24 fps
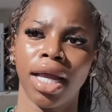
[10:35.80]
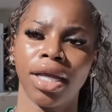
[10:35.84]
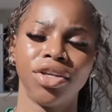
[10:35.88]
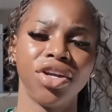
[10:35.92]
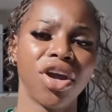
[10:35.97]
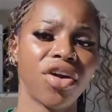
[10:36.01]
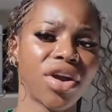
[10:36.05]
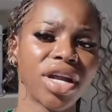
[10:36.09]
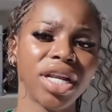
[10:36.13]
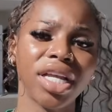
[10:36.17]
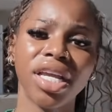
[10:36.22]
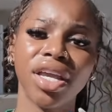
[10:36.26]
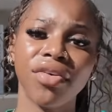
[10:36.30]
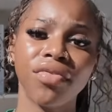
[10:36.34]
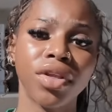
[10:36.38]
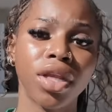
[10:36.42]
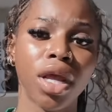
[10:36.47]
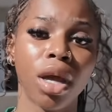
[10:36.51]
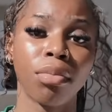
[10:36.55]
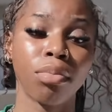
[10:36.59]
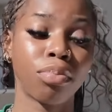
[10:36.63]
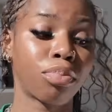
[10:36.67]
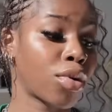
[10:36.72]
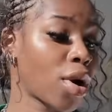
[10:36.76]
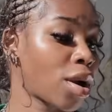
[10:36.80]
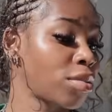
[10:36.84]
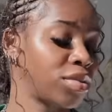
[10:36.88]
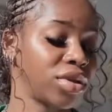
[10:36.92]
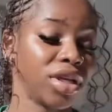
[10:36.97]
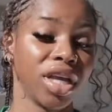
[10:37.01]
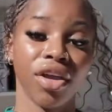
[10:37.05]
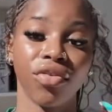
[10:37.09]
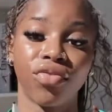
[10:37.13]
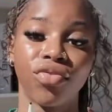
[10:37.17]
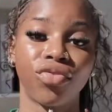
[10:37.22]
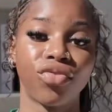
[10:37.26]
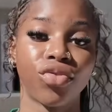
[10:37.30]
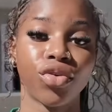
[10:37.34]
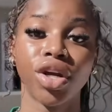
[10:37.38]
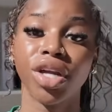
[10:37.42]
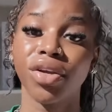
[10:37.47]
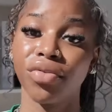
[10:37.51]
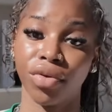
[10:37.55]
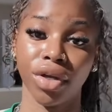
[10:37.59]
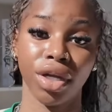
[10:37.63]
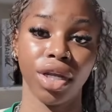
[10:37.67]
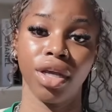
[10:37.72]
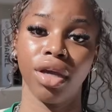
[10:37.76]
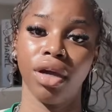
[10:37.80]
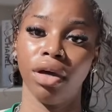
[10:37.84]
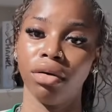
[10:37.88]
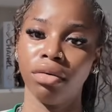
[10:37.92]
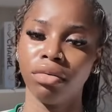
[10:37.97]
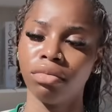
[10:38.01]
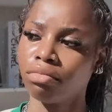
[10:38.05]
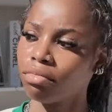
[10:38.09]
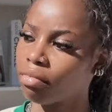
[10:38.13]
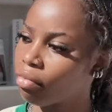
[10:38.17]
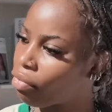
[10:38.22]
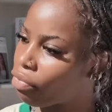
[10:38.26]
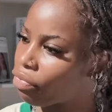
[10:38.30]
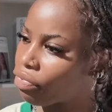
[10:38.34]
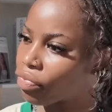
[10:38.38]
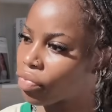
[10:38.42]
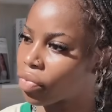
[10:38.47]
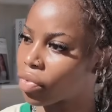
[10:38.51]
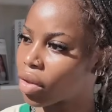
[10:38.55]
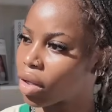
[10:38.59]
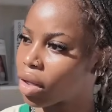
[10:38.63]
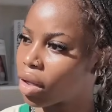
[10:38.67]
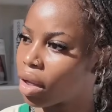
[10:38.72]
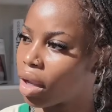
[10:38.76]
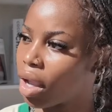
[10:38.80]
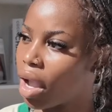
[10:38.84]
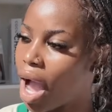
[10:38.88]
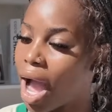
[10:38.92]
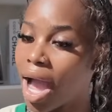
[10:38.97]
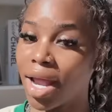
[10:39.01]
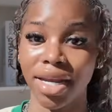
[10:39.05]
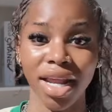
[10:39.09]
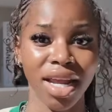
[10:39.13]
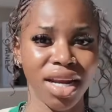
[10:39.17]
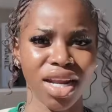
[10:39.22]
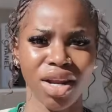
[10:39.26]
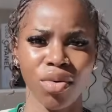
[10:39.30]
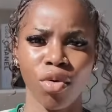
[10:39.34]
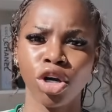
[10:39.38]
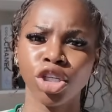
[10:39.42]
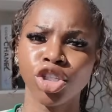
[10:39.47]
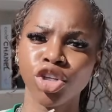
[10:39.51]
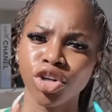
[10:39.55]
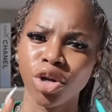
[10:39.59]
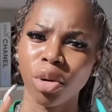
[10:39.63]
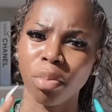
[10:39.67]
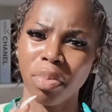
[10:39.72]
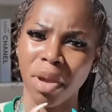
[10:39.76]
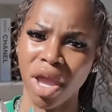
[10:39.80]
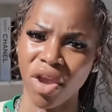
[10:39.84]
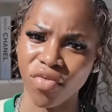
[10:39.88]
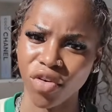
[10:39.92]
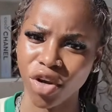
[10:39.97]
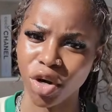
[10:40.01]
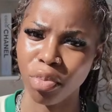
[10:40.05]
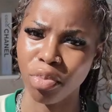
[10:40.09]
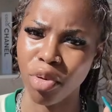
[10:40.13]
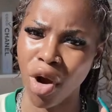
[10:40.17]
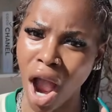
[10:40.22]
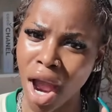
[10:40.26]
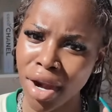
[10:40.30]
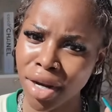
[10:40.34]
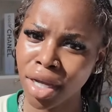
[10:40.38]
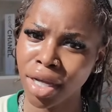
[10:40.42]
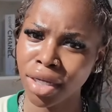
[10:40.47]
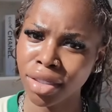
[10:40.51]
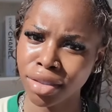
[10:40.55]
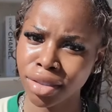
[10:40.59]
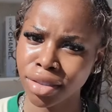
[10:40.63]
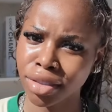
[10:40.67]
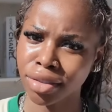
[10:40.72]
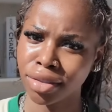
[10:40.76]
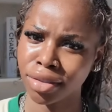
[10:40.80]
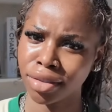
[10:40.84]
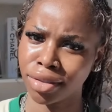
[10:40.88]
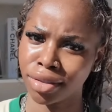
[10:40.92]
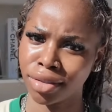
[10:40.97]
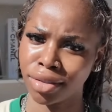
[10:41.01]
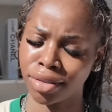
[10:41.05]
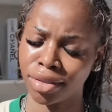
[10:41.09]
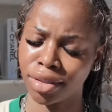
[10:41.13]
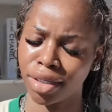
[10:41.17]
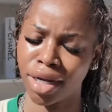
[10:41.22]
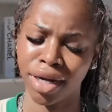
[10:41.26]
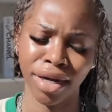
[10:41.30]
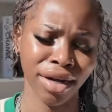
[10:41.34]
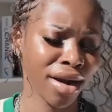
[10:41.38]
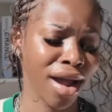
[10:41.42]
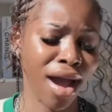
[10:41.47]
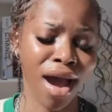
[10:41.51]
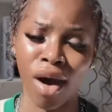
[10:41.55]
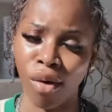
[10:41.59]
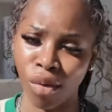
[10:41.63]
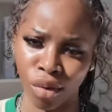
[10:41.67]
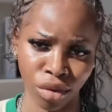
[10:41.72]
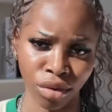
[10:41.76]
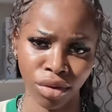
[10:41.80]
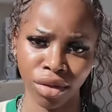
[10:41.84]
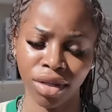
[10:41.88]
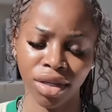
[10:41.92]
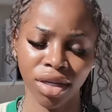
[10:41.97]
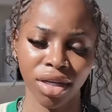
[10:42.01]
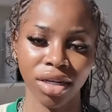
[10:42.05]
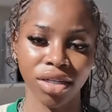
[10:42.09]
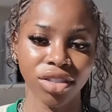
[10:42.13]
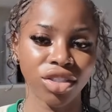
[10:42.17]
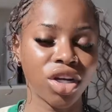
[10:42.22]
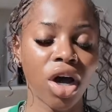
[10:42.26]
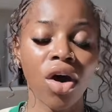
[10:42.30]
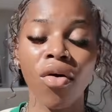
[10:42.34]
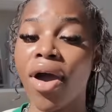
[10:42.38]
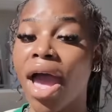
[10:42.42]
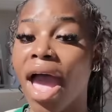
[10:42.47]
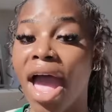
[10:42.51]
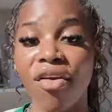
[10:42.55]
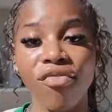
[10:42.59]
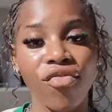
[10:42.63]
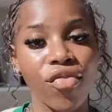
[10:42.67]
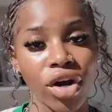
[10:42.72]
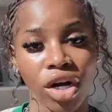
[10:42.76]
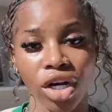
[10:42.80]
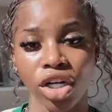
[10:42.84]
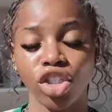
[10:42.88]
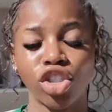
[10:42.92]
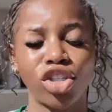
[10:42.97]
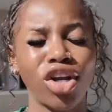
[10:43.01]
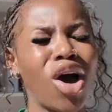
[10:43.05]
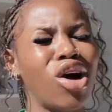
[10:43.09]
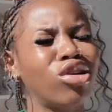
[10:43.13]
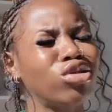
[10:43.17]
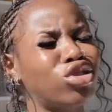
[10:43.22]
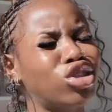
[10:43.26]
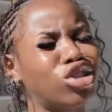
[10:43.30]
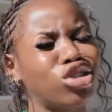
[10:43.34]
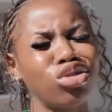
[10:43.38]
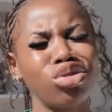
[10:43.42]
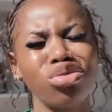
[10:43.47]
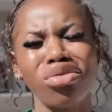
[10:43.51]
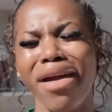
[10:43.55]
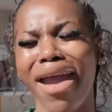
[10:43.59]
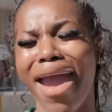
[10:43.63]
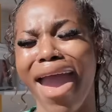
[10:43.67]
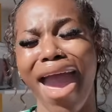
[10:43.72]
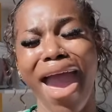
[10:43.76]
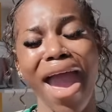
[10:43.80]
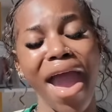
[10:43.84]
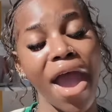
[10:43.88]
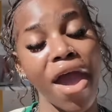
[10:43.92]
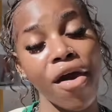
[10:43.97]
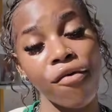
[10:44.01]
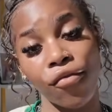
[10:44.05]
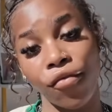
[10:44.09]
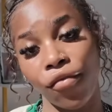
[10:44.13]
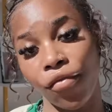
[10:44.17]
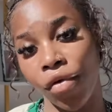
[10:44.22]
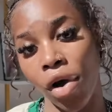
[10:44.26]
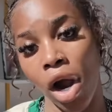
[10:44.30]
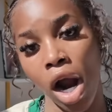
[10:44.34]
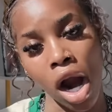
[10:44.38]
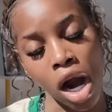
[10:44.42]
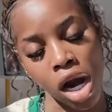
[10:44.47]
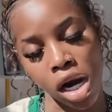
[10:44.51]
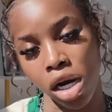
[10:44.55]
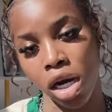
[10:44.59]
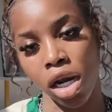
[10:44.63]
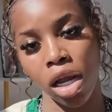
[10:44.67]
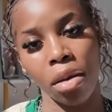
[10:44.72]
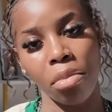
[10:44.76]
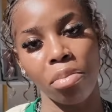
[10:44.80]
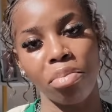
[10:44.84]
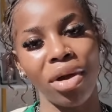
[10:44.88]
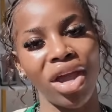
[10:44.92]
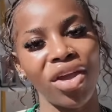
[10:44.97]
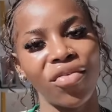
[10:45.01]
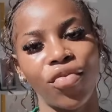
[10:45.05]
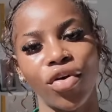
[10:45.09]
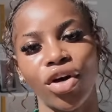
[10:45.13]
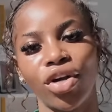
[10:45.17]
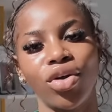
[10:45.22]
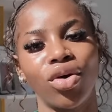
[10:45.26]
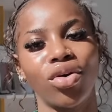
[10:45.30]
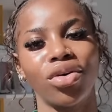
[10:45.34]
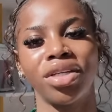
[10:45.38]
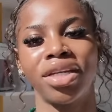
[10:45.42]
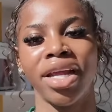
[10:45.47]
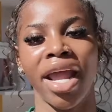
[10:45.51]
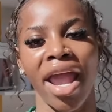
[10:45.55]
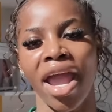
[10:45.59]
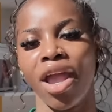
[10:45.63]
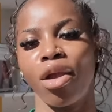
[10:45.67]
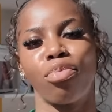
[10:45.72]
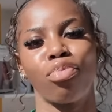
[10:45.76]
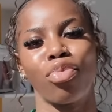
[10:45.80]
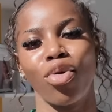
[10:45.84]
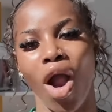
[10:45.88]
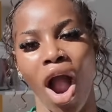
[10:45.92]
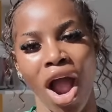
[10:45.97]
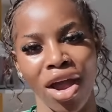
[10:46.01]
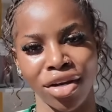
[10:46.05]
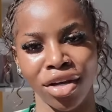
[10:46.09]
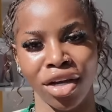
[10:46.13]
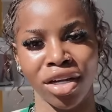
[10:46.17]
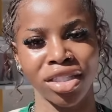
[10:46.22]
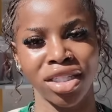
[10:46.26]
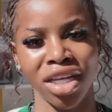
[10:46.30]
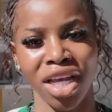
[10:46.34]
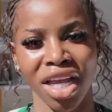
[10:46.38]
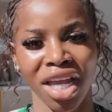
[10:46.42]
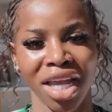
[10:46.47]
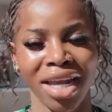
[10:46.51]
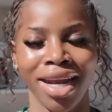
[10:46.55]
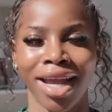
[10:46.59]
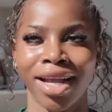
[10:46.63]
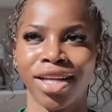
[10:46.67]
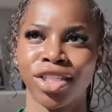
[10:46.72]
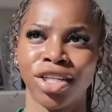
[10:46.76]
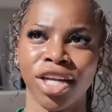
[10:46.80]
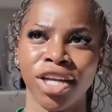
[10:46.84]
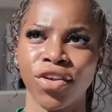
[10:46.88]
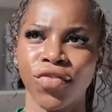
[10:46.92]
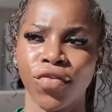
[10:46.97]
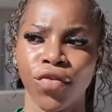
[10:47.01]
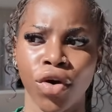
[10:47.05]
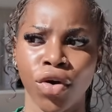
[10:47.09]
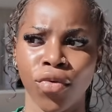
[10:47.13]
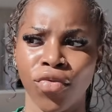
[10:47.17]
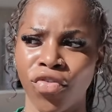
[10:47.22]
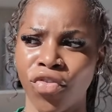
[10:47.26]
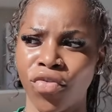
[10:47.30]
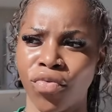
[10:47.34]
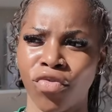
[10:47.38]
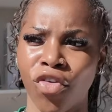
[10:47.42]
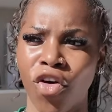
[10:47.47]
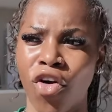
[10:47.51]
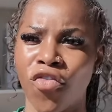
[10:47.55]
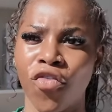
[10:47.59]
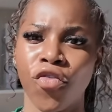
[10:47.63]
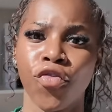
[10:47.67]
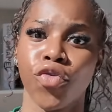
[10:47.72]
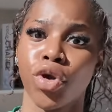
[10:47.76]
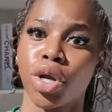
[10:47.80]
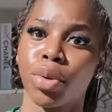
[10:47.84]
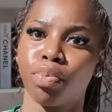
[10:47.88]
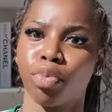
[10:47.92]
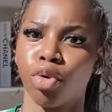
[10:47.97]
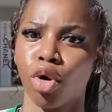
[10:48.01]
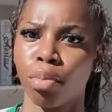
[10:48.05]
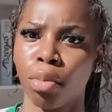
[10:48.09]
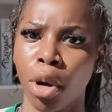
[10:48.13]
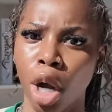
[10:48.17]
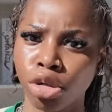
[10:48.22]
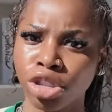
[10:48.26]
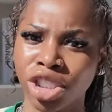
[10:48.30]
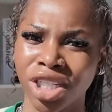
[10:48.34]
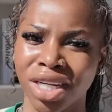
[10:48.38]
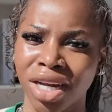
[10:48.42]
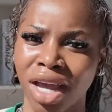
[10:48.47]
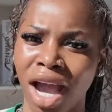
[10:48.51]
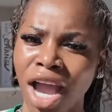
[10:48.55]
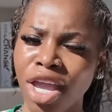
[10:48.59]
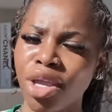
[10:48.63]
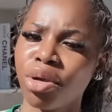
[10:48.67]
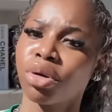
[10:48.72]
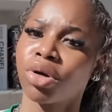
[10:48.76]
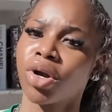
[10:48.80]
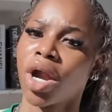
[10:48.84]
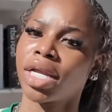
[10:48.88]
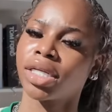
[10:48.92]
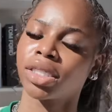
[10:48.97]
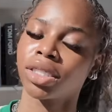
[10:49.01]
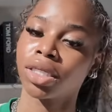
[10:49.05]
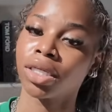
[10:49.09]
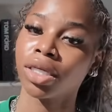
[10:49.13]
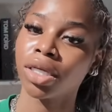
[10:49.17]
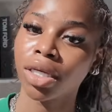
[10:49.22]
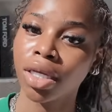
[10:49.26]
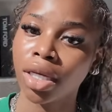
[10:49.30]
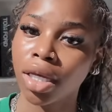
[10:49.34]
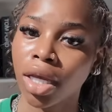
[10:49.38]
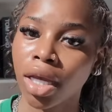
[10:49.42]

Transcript: You're already giving them probably a free video, and then they want you to pay for the product? No, don't ever, don't you ever pay for no dang product in exchange for, for free promotion. Are you crazy?